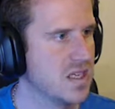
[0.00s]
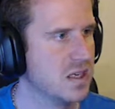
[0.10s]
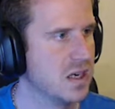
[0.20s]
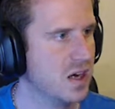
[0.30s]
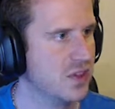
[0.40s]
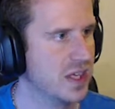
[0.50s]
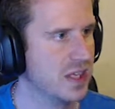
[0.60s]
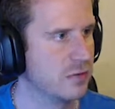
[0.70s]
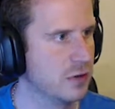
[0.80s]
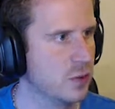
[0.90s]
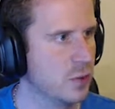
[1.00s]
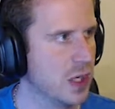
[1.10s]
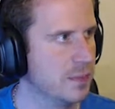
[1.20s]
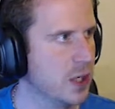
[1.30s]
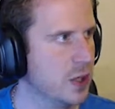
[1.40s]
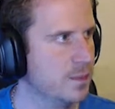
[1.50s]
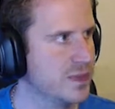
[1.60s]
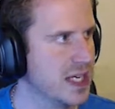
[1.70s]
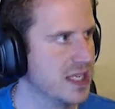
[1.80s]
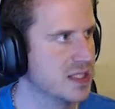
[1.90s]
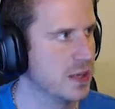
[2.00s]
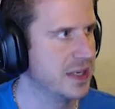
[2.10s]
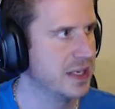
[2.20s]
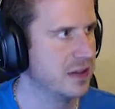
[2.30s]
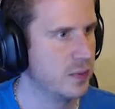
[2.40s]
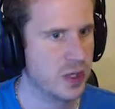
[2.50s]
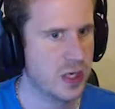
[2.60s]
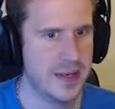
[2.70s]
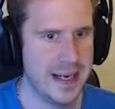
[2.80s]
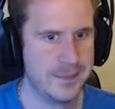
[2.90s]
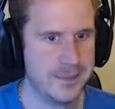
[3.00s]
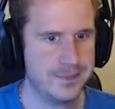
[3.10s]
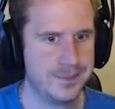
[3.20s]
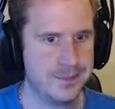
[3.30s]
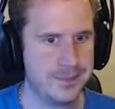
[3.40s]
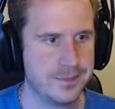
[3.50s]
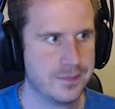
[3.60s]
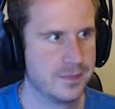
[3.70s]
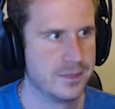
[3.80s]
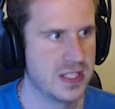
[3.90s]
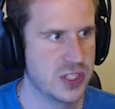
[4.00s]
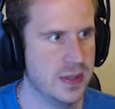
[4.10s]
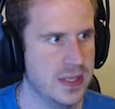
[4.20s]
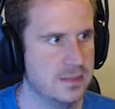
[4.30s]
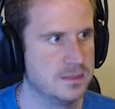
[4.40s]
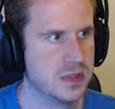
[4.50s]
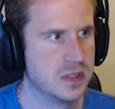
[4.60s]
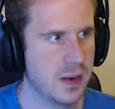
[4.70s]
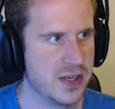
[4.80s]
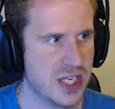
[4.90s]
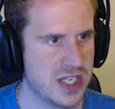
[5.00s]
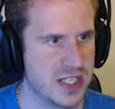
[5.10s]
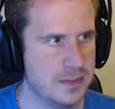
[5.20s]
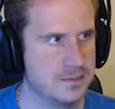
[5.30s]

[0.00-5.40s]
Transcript: I think, through the wormhole, takes us up here, and then we'll go down. Let's do it. Come on, Chester.